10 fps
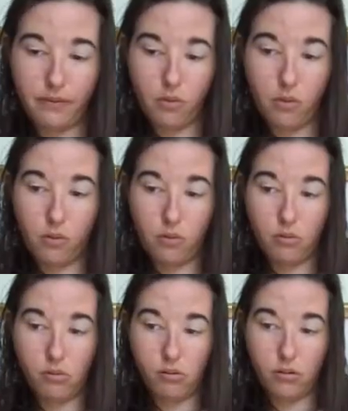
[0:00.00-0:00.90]

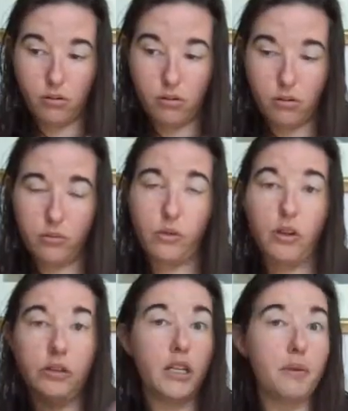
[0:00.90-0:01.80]
For
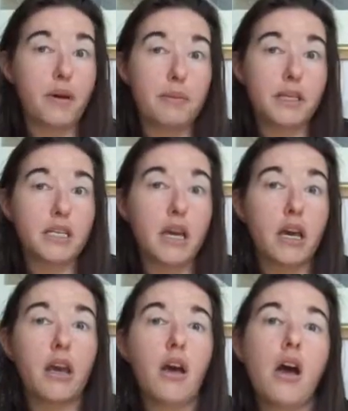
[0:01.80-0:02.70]
World Knitting Public
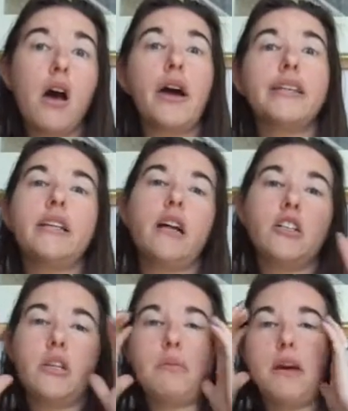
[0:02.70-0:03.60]
Day, I did
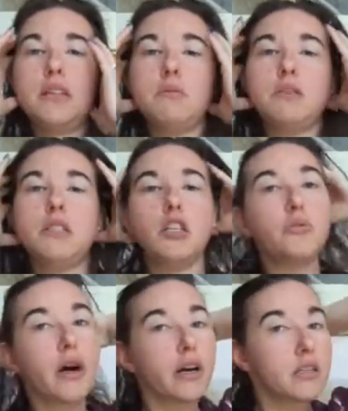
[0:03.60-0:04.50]
actually make some
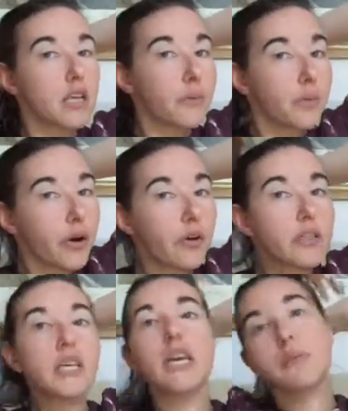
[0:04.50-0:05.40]
stitch markers and
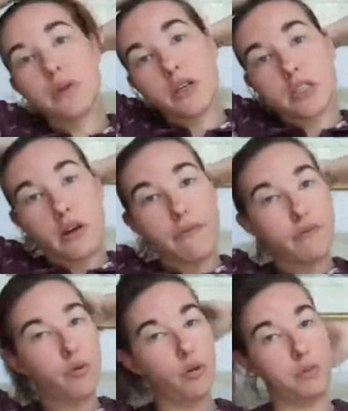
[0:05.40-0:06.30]
progress keepers
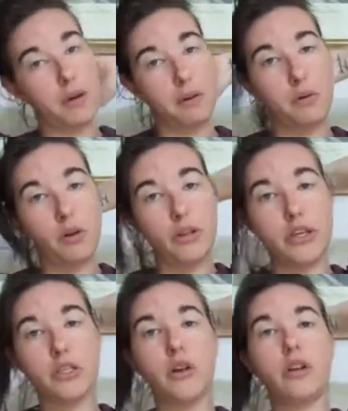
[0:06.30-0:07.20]
for the people
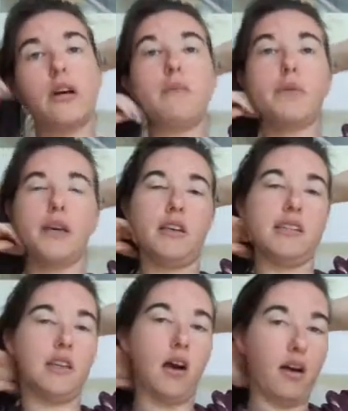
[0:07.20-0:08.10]
that turned up
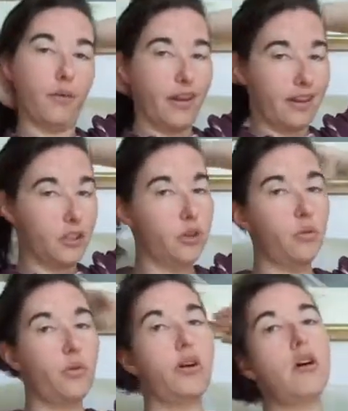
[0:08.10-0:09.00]
because I went
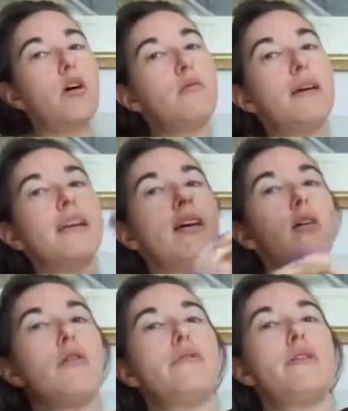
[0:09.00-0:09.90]
into work on my day
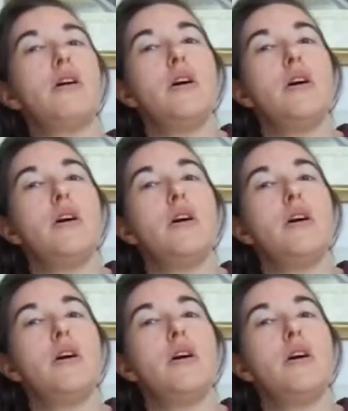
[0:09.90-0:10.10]
off